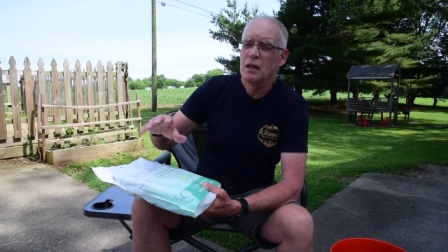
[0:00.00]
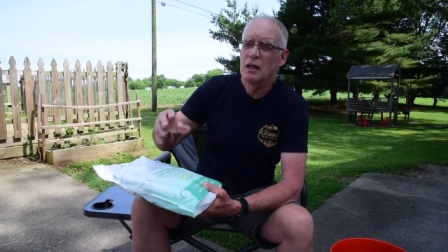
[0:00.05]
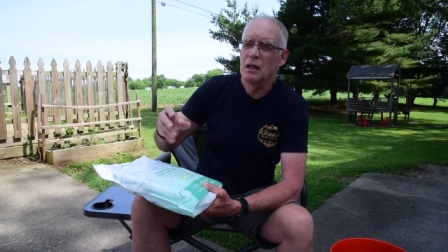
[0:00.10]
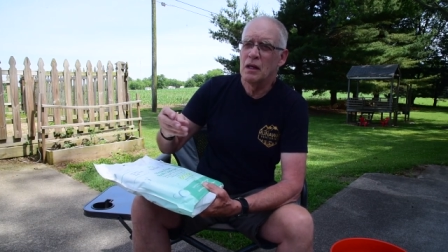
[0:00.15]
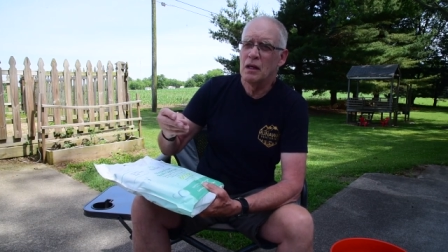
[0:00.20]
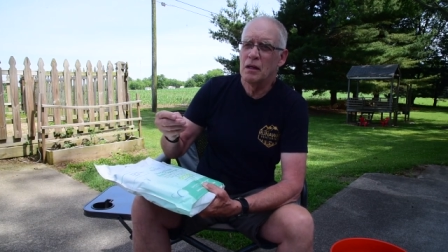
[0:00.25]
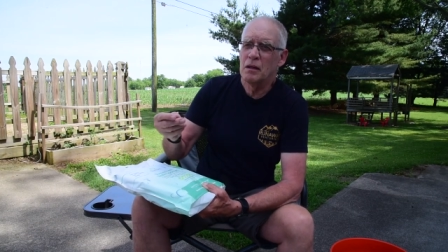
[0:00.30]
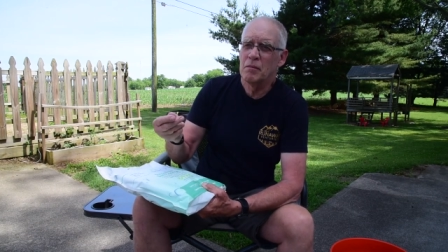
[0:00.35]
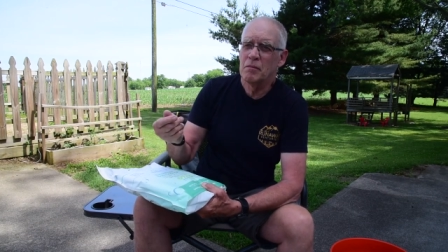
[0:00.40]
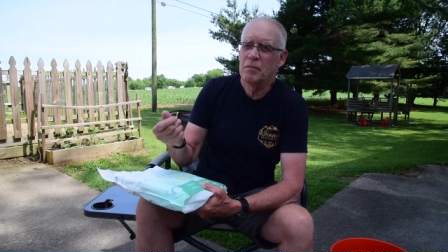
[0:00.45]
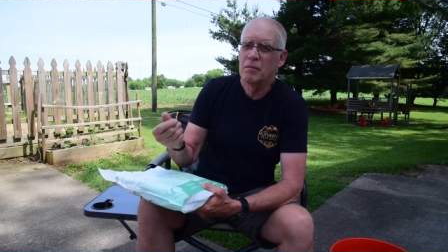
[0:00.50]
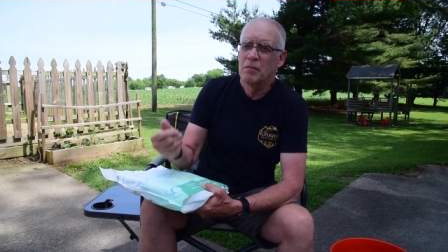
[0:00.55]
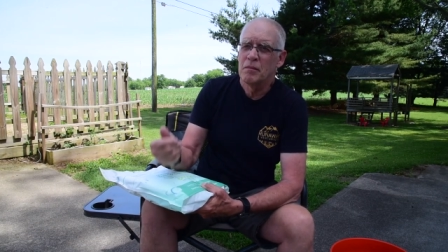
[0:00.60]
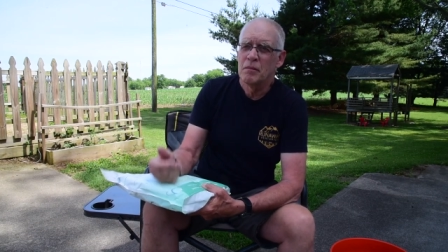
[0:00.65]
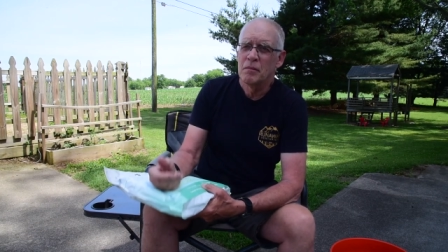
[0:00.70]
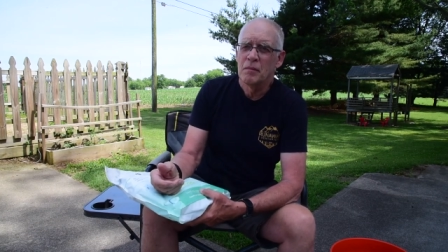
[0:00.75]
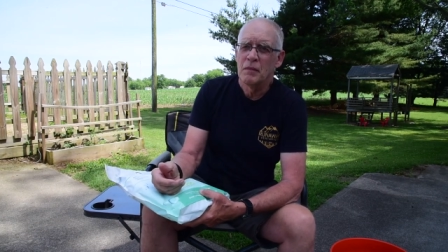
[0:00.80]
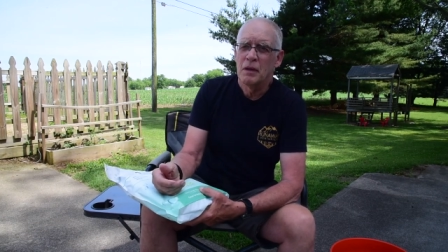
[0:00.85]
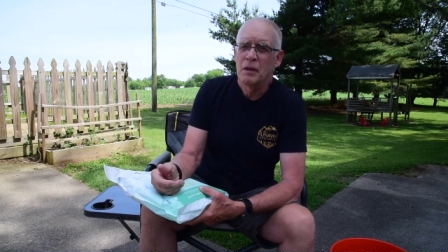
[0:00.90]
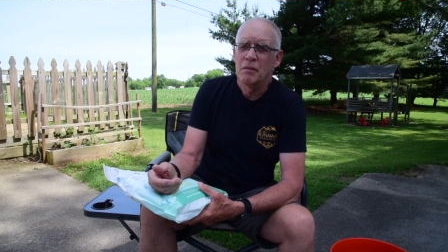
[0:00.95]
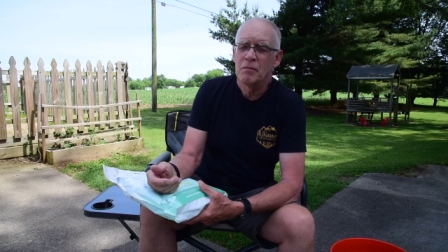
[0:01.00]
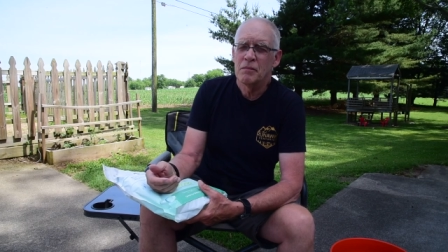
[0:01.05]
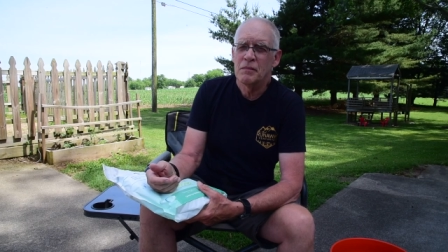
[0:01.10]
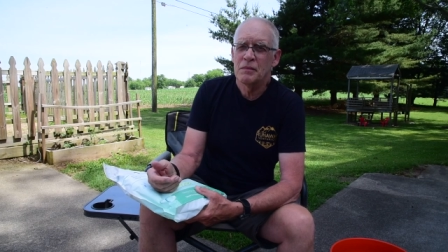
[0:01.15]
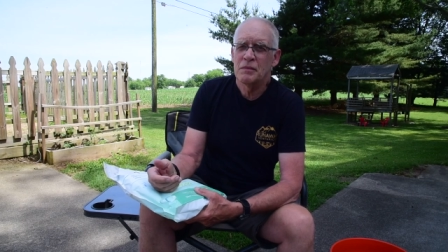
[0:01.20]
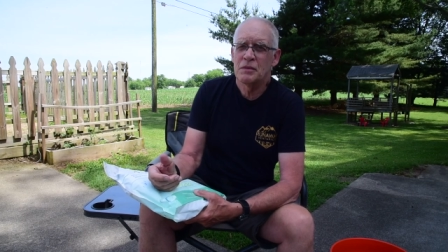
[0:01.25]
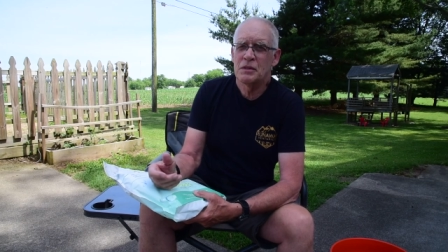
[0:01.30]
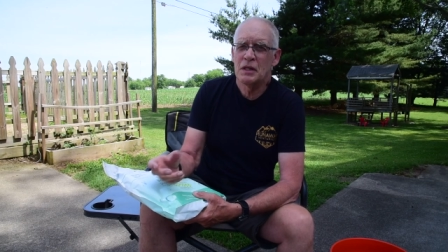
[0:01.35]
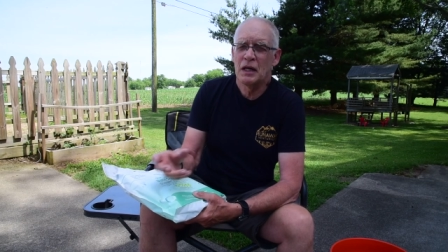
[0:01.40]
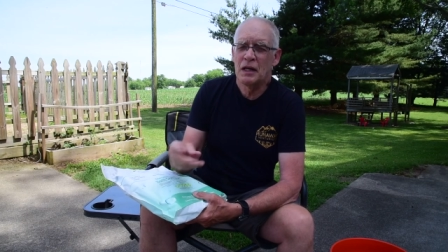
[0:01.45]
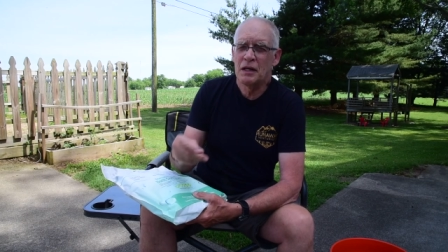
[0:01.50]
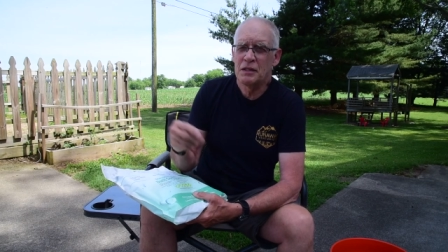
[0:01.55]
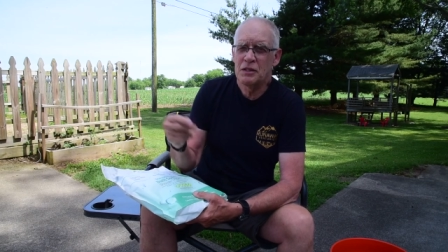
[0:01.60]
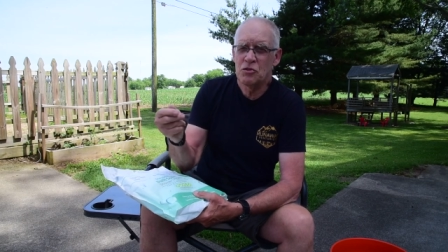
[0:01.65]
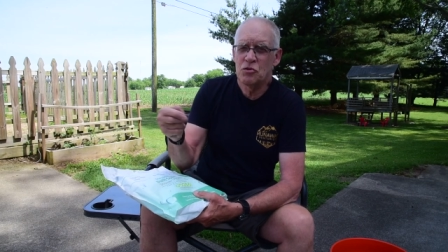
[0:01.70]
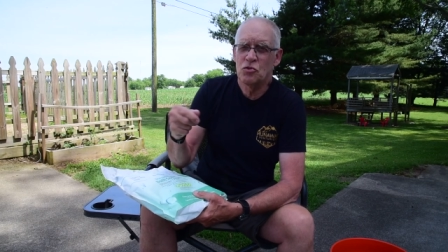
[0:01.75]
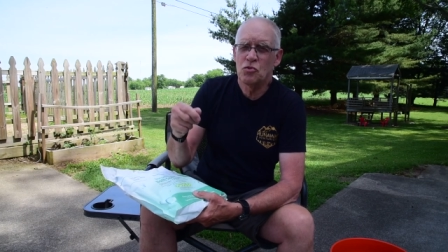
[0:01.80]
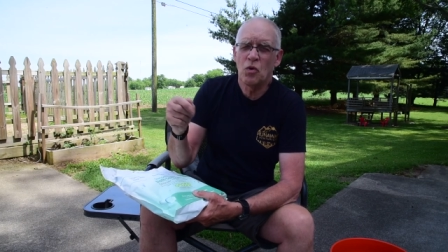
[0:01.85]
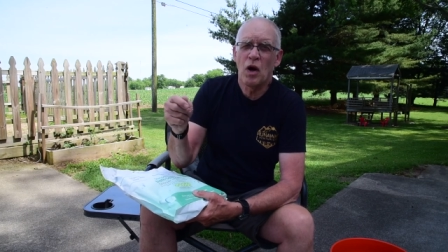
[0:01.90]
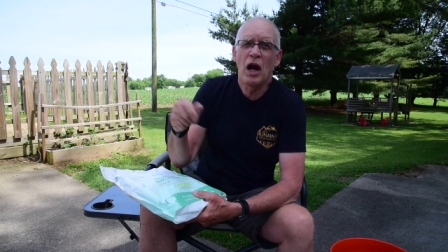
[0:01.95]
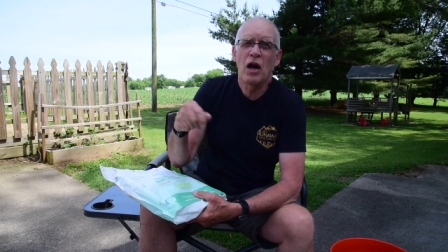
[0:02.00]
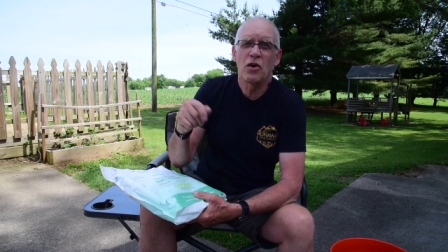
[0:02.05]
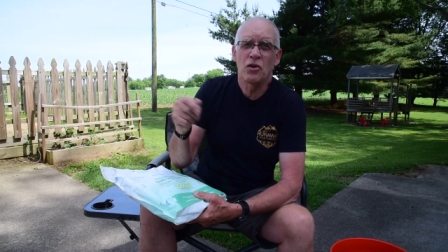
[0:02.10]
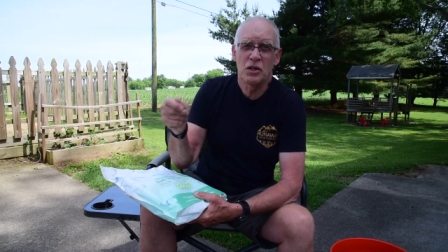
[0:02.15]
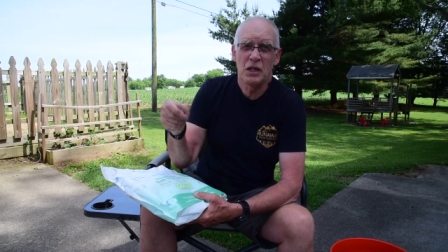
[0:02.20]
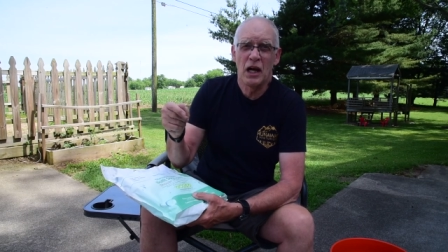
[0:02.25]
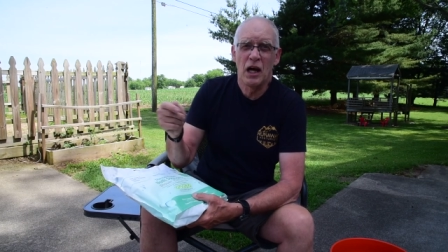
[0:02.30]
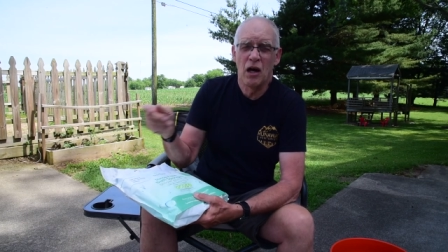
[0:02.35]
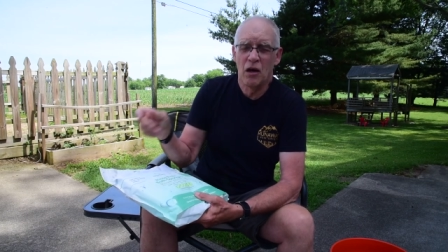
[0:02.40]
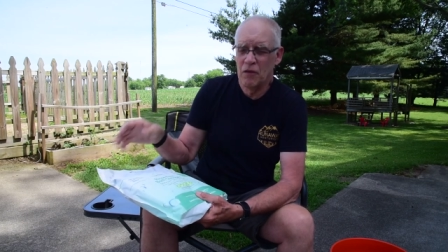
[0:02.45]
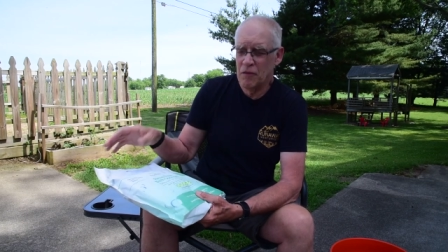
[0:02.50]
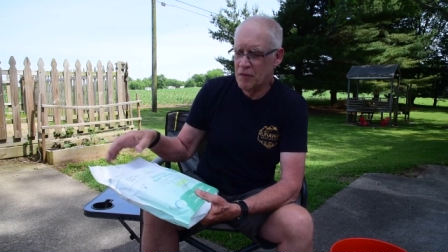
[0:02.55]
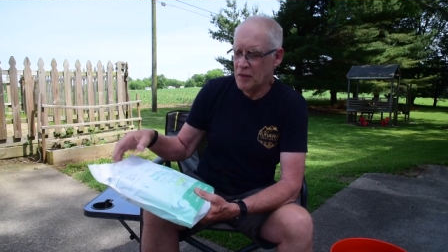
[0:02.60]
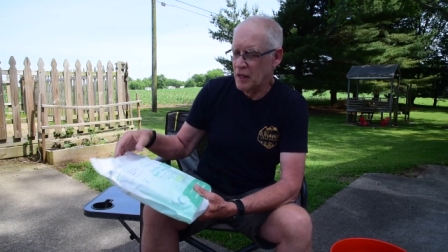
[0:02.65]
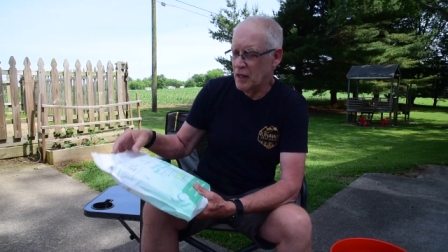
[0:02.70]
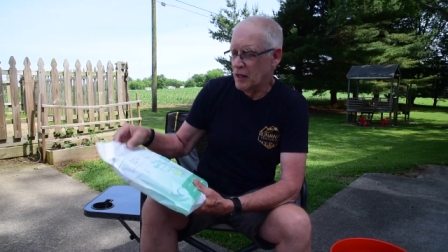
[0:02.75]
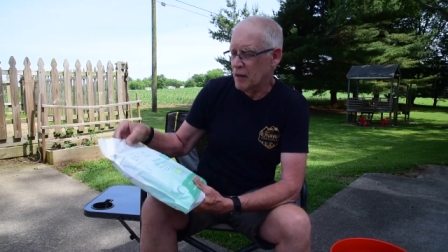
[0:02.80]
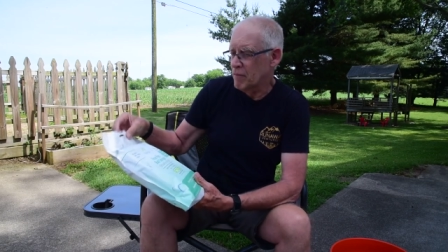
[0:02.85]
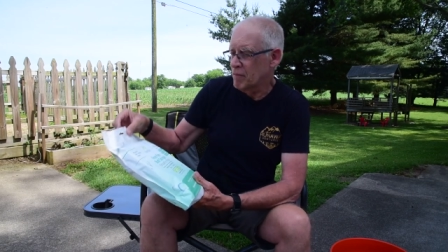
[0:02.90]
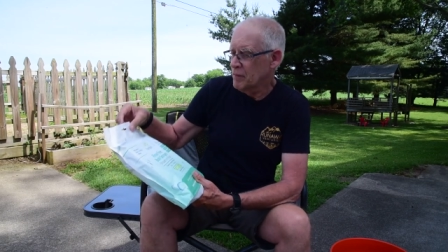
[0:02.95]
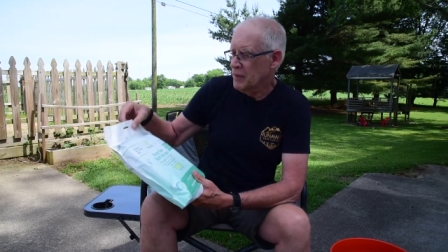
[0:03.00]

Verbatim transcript: um, uh, dryer towel thing.